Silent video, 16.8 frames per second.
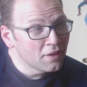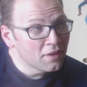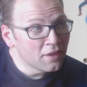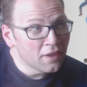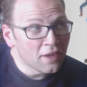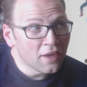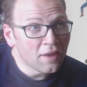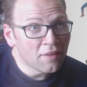
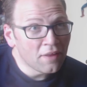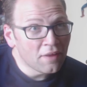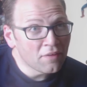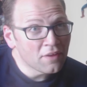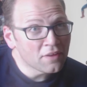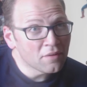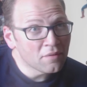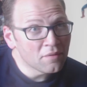Yeah, I
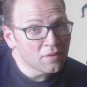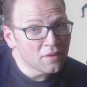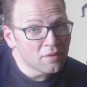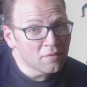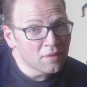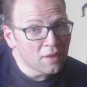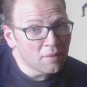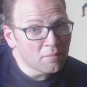think
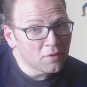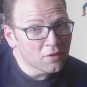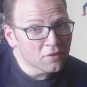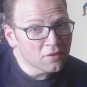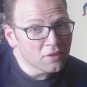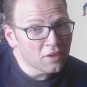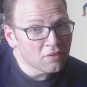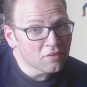that
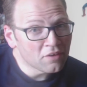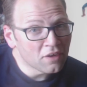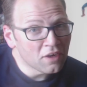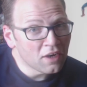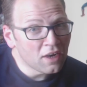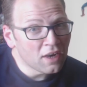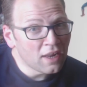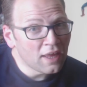booger tastes a
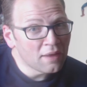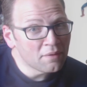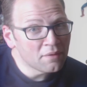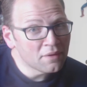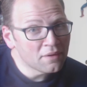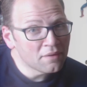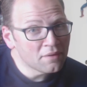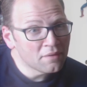
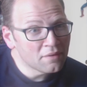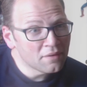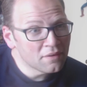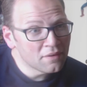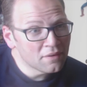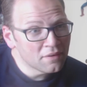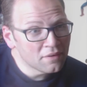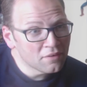lot
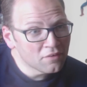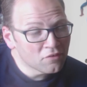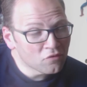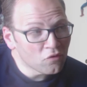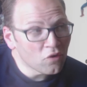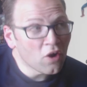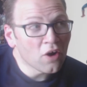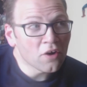
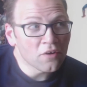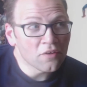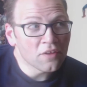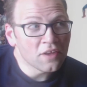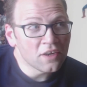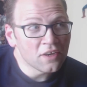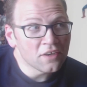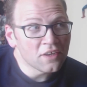stronger
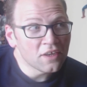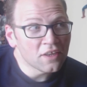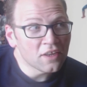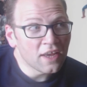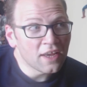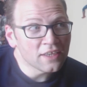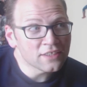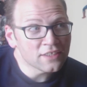than it did
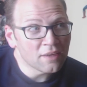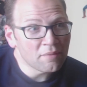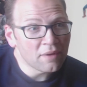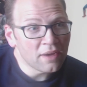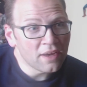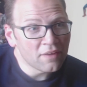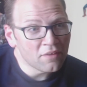last time I had